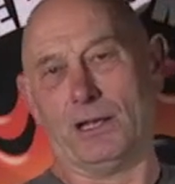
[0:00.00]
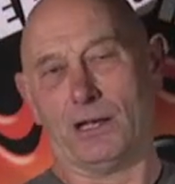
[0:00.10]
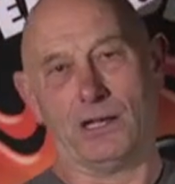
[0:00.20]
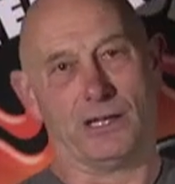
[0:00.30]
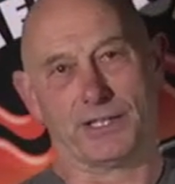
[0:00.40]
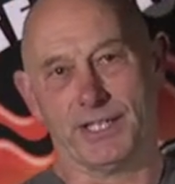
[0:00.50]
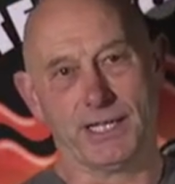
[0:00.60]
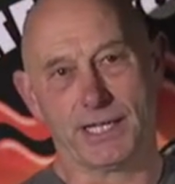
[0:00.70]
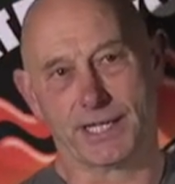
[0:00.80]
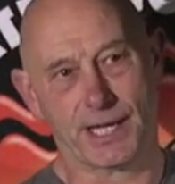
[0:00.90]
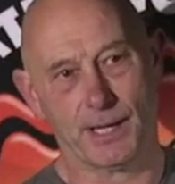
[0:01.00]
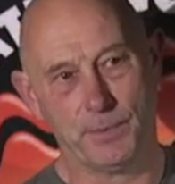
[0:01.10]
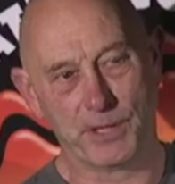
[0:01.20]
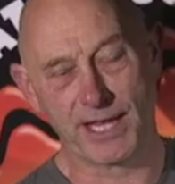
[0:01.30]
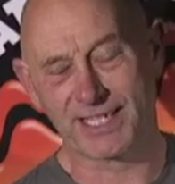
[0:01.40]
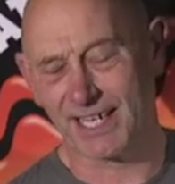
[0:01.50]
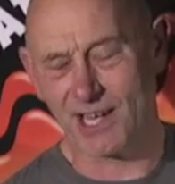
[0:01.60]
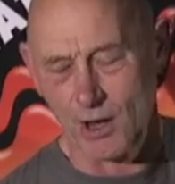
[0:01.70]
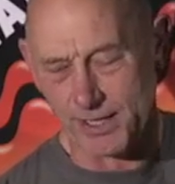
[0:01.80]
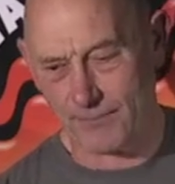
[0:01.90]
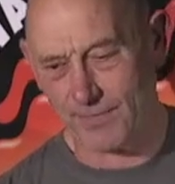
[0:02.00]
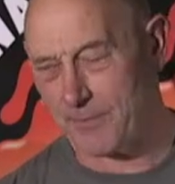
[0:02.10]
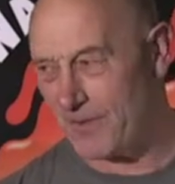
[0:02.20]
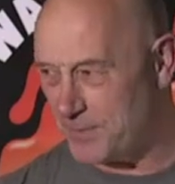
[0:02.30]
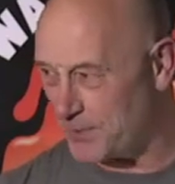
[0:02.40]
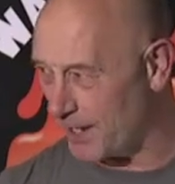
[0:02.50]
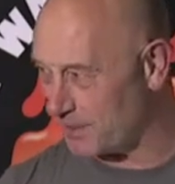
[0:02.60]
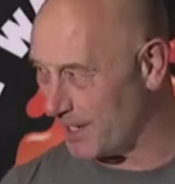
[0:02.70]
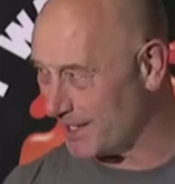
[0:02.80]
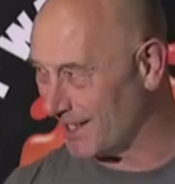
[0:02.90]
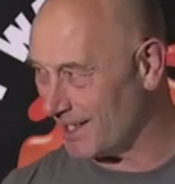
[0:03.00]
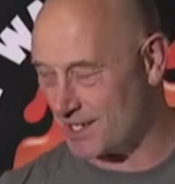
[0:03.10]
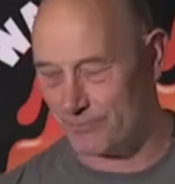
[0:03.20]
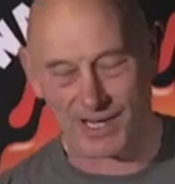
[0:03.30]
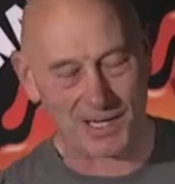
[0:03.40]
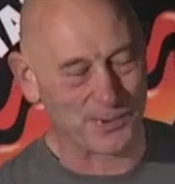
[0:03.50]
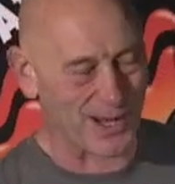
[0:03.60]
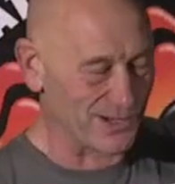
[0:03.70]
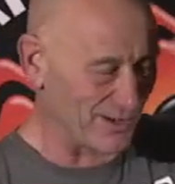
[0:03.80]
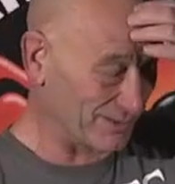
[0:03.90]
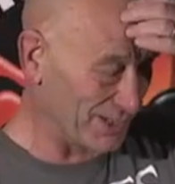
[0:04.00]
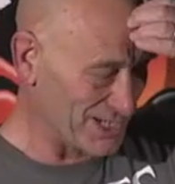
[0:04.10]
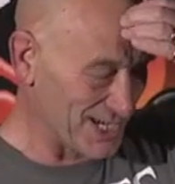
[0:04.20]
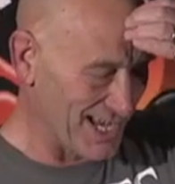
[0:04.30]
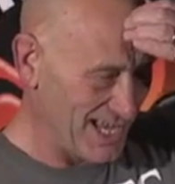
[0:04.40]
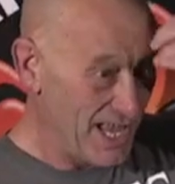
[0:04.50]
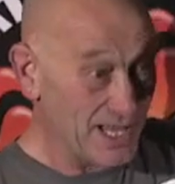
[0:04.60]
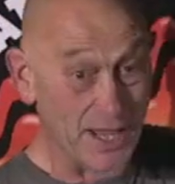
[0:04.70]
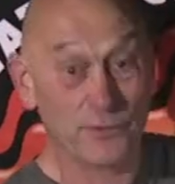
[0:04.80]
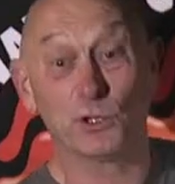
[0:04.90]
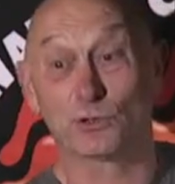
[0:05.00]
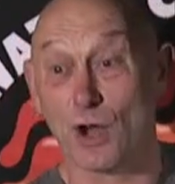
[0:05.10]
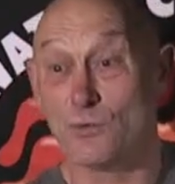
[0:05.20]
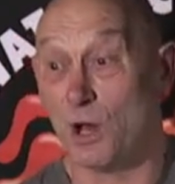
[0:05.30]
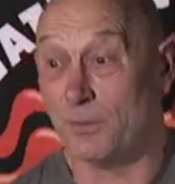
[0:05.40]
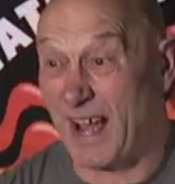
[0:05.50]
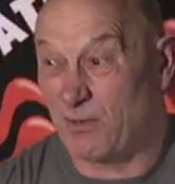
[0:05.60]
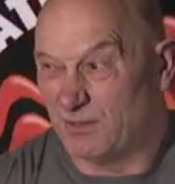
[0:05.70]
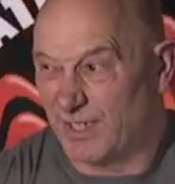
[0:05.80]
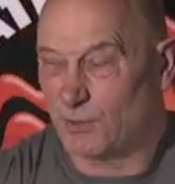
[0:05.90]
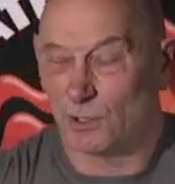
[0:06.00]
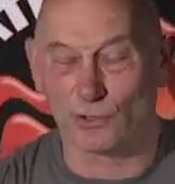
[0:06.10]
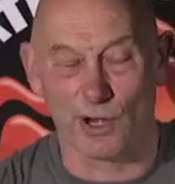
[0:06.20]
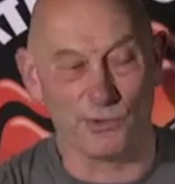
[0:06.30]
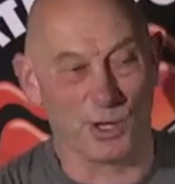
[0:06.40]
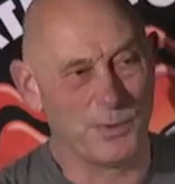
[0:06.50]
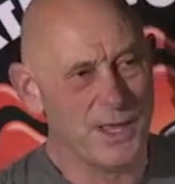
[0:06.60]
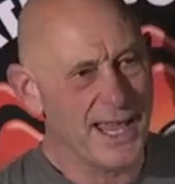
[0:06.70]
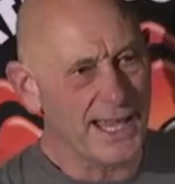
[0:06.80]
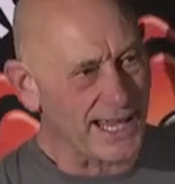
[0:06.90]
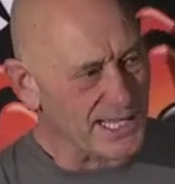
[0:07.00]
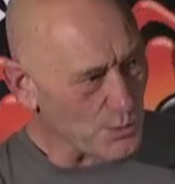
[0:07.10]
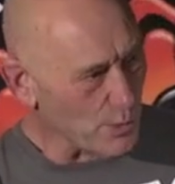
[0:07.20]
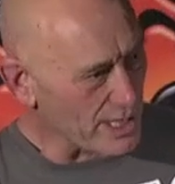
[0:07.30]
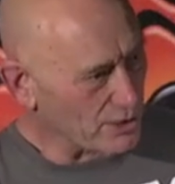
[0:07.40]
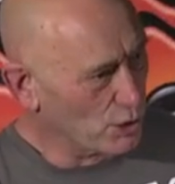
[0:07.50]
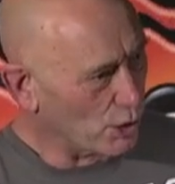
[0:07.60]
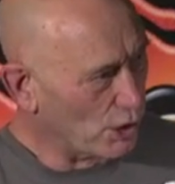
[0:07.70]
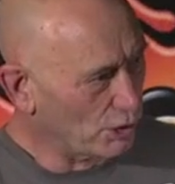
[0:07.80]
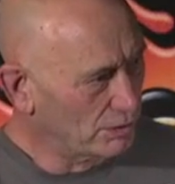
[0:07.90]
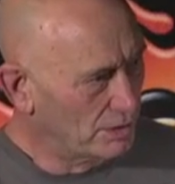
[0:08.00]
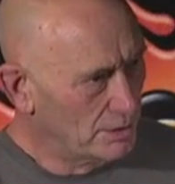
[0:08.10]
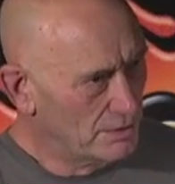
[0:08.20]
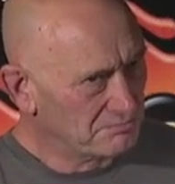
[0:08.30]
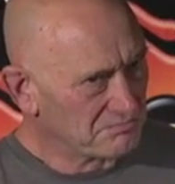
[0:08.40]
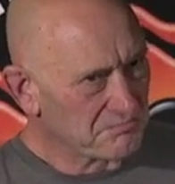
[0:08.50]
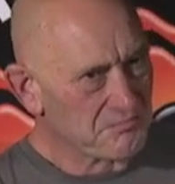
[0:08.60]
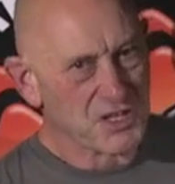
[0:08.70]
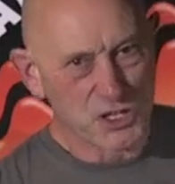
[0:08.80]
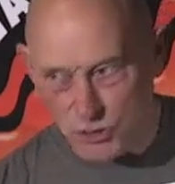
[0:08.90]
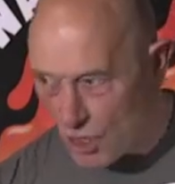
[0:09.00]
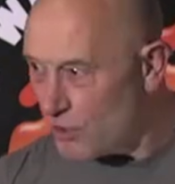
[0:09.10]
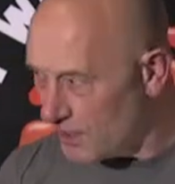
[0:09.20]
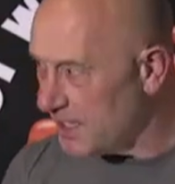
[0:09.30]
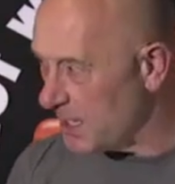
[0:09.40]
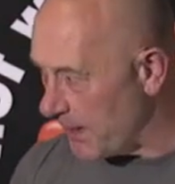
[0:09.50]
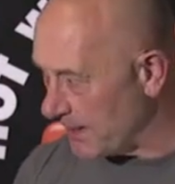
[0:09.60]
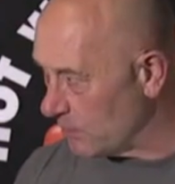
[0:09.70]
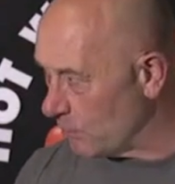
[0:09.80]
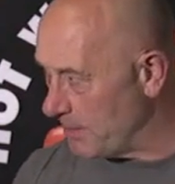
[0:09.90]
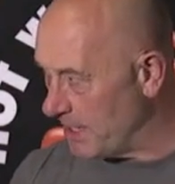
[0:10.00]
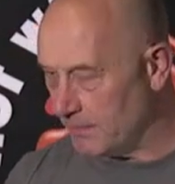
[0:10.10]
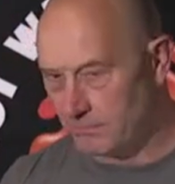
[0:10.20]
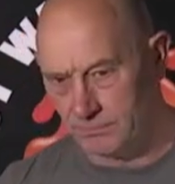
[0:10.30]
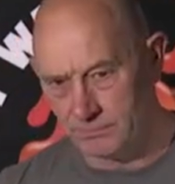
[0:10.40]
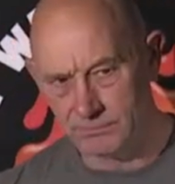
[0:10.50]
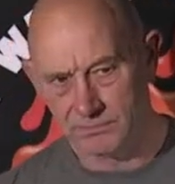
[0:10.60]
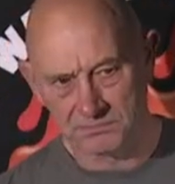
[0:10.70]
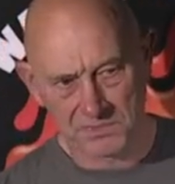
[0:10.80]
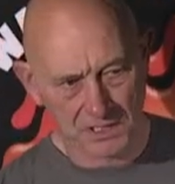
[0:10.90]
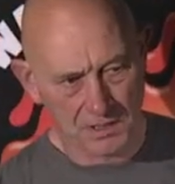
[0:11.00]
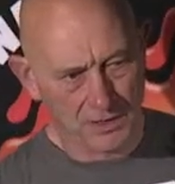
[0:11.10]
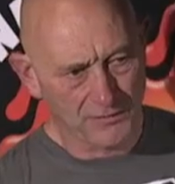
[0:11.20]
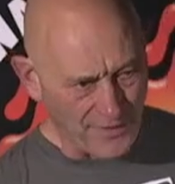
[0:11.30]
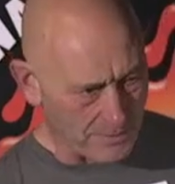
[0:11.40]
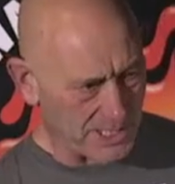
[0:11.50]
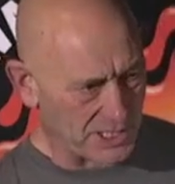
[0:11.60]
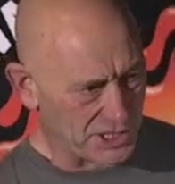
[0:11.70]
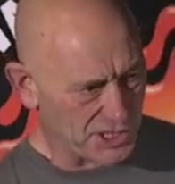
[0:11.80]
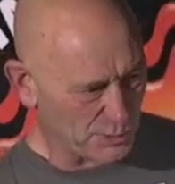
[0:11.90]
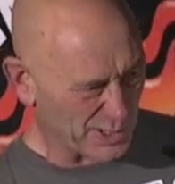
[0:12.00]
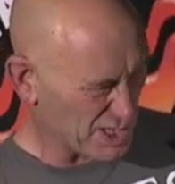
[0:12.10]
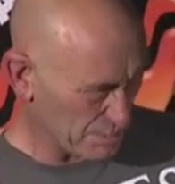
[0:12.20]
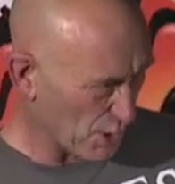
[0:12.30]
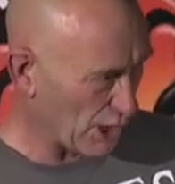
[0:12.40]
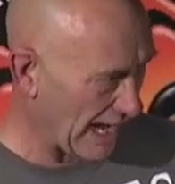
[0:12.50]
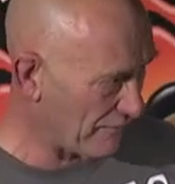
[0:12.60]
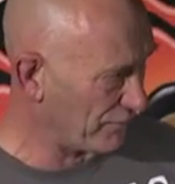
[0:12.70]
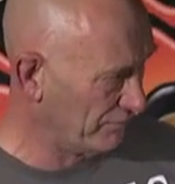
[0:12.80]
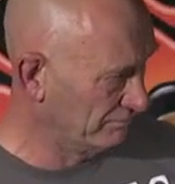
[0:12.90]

oh, jeez. But it's, no, I'm, I'm very proud of my girls. I'm really proud of them because uh, they've all grown up now. They're all grown up into what I'd call strong, independent women. Feminists with a small f.